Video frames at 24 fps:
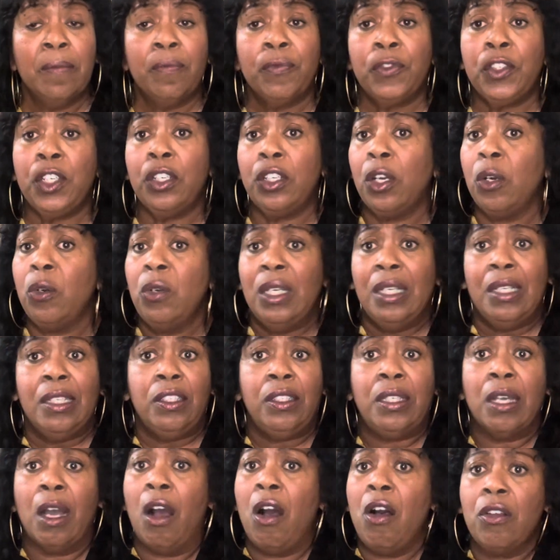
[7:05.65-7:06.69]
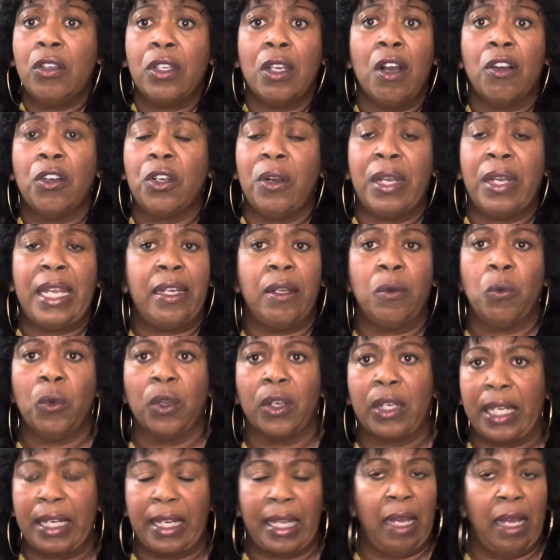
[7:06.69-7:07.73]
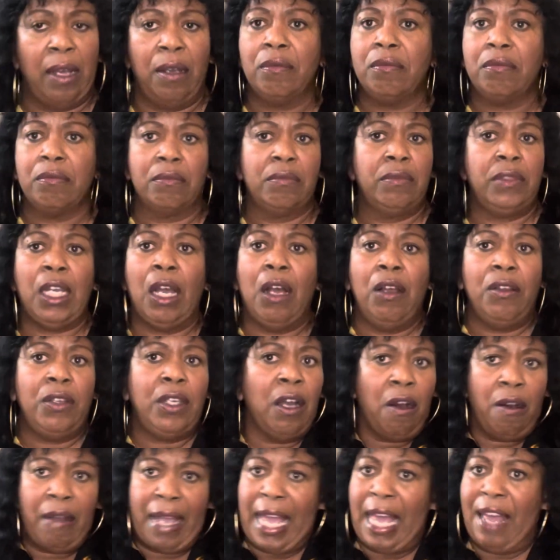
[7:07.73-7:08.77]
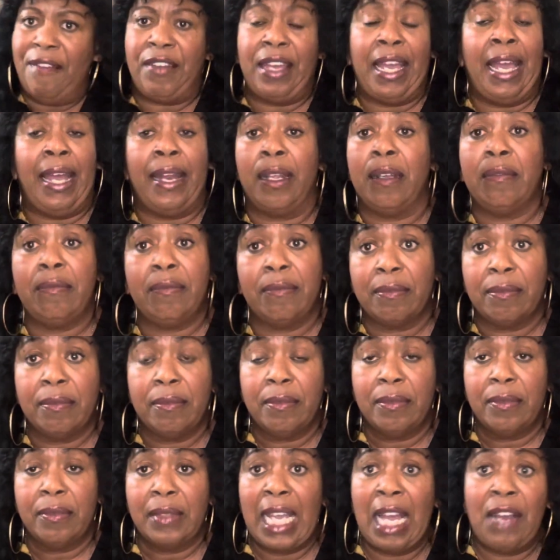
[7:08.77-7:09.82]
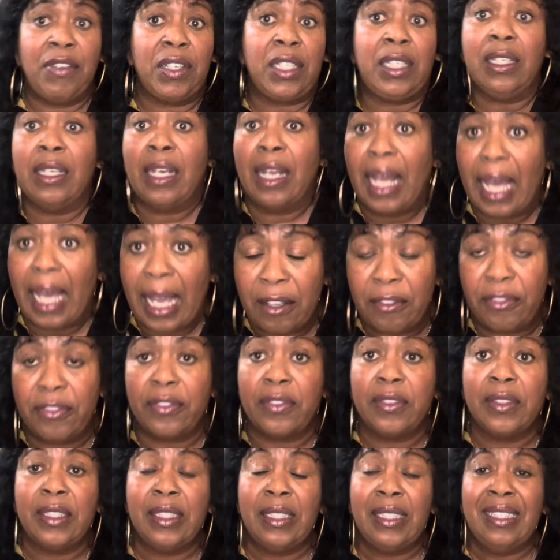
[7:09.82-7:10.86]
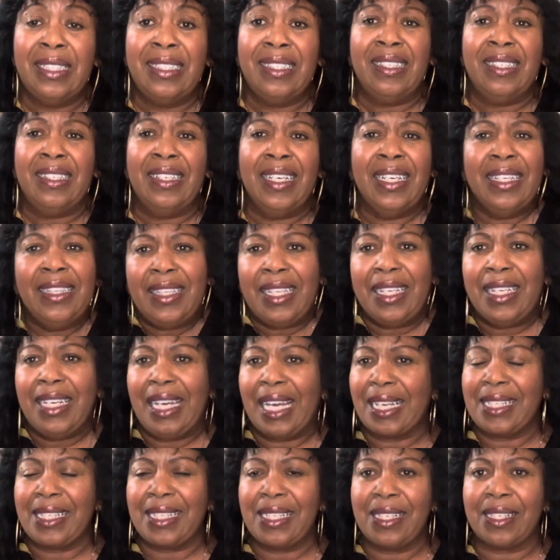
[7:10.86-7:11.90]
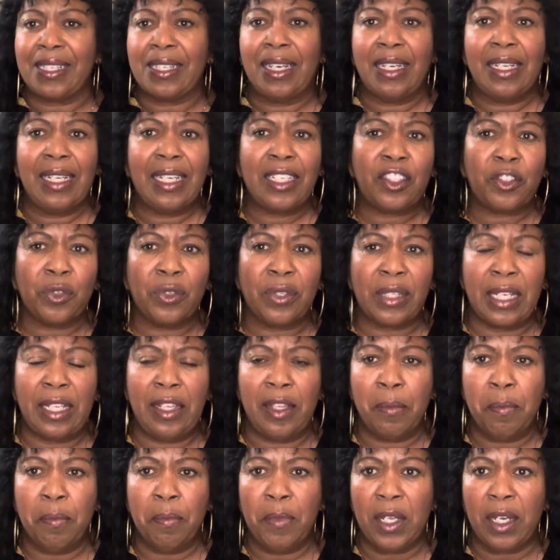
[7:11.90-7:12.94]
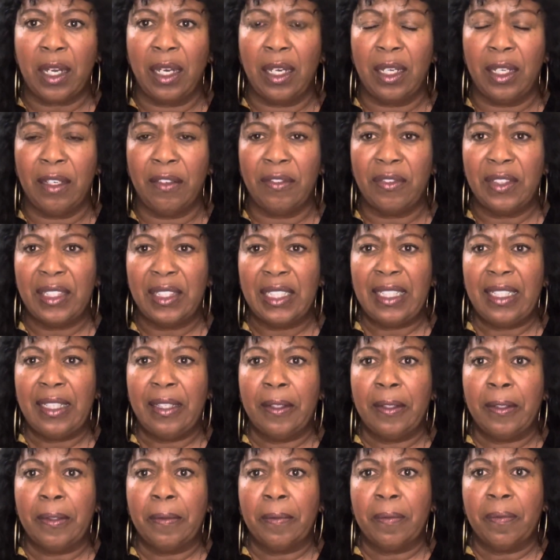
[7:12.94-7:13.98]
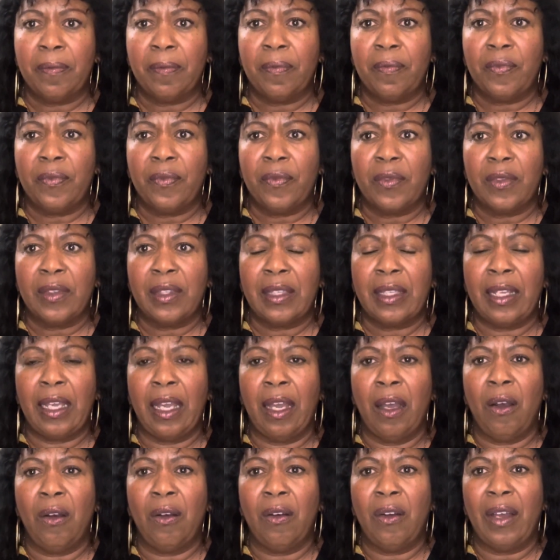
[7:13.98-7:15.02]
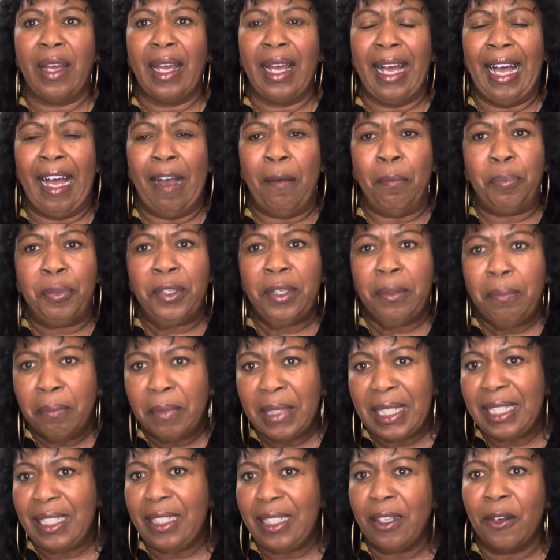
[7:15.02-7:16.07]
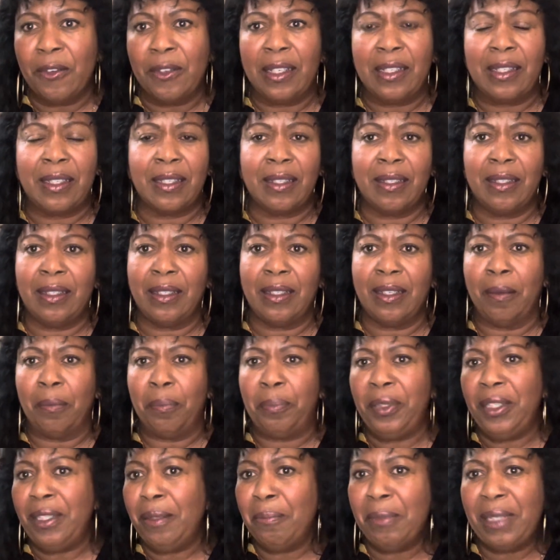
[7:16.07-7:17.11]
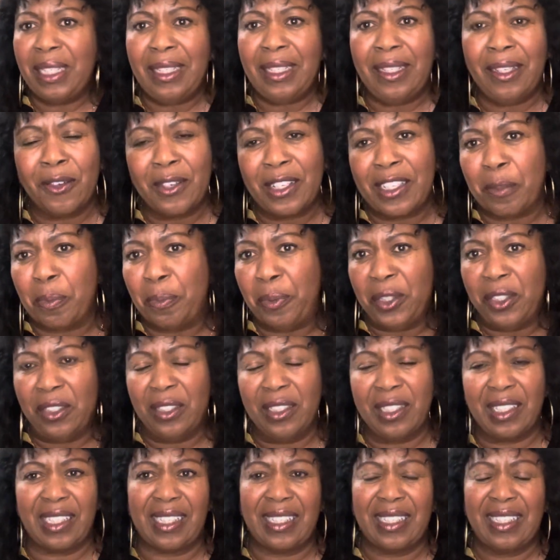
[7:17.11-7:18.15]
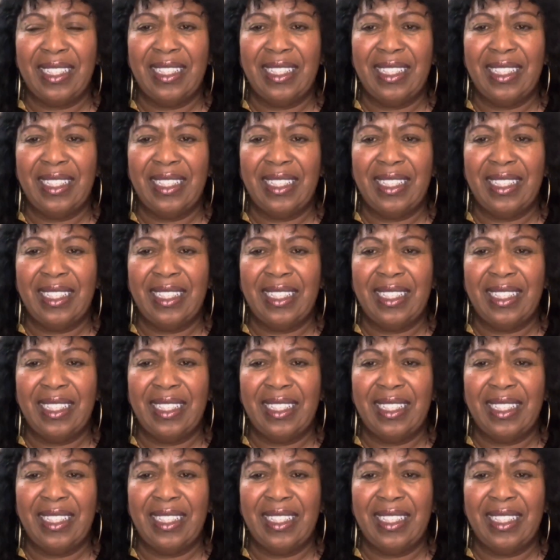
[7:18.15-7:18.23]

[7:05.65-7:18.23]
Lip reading: Y'all go ahead and work it out. Y'all have at it. Have a good life. And then, like I said, Celestial's in the middle of, now I'm putting money on his books.